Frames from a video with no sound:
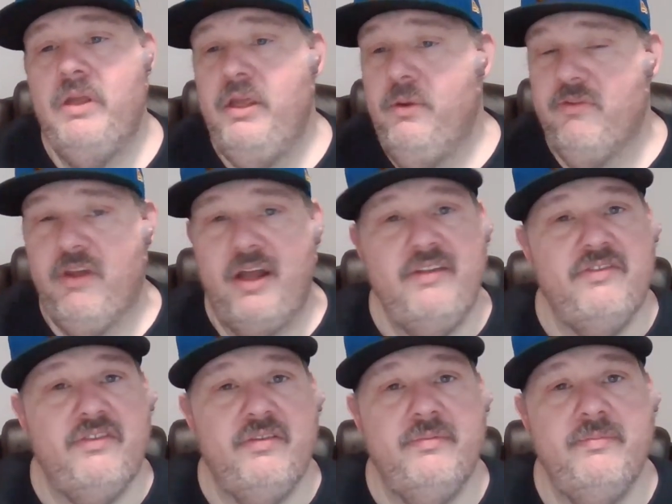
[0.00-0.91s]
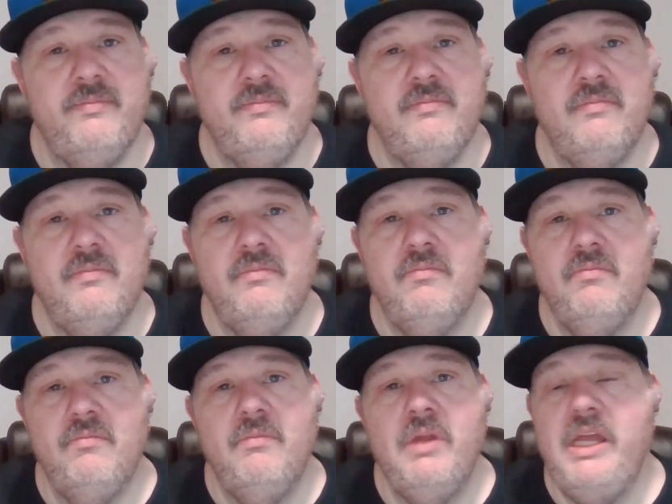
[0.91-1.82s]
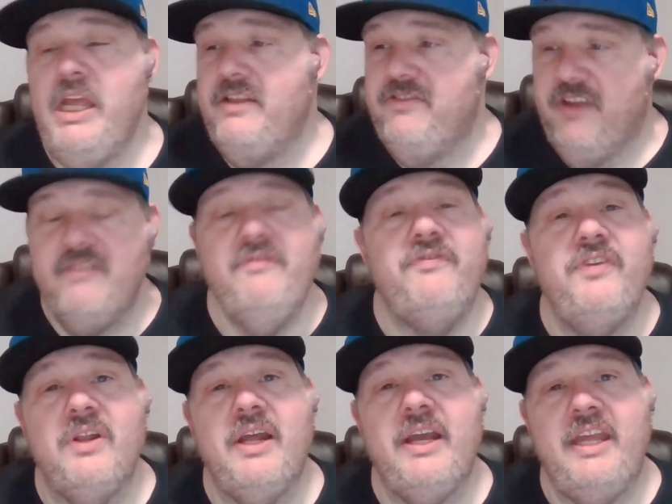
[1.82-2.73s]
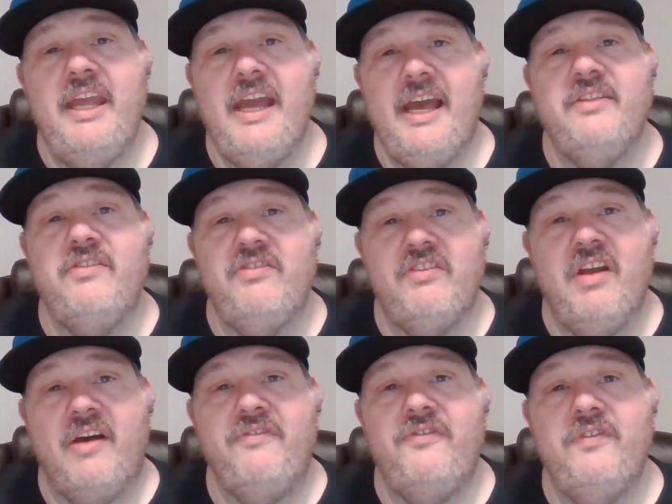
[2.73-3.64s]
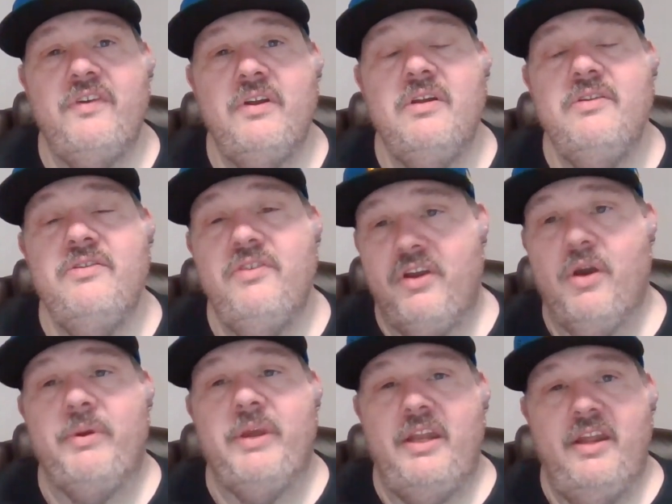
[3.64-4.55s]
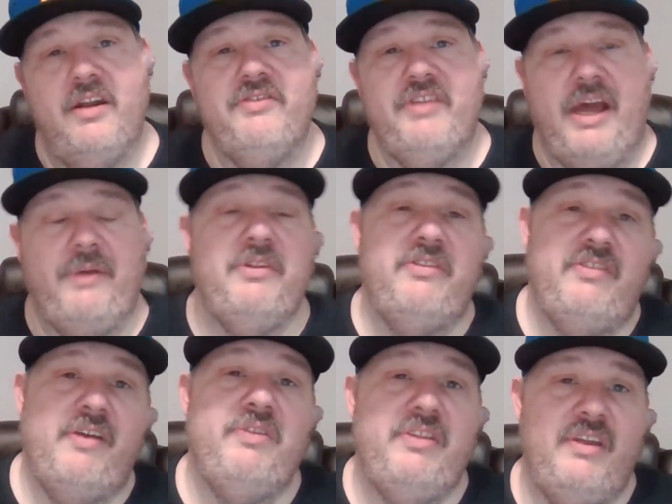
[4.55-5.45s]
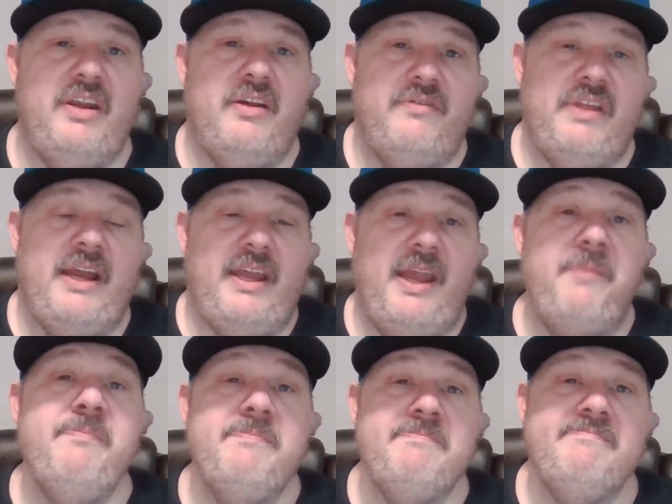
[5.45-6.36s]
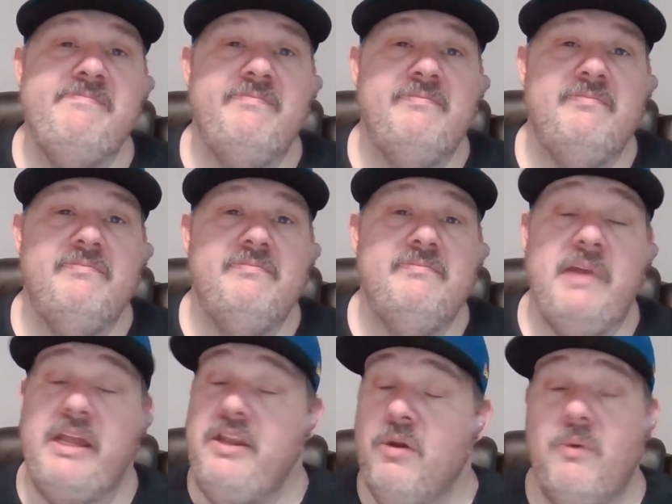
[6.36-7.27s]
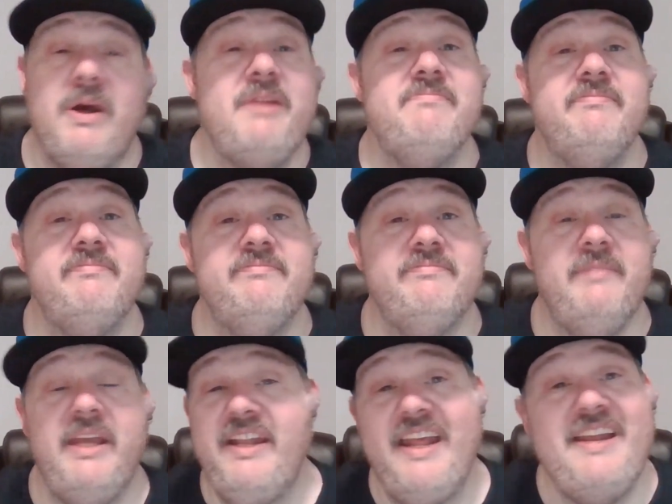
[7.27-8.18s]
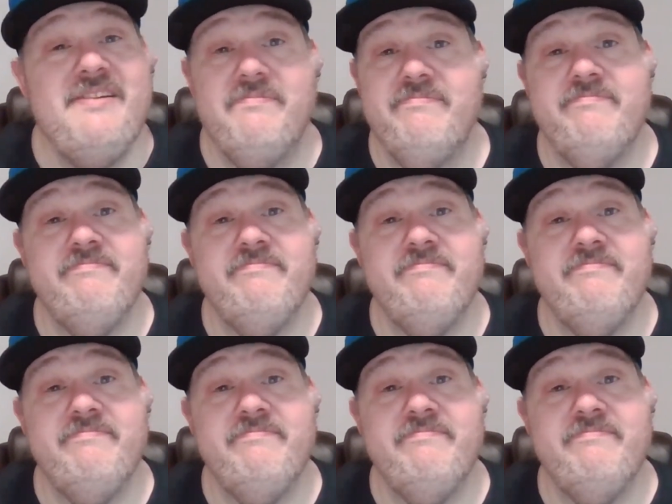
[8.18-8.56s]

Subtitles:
He was honest. He didn't feel like he had the stuff to go get hitters out in the seventh inning of that game. And you know what? He didn't.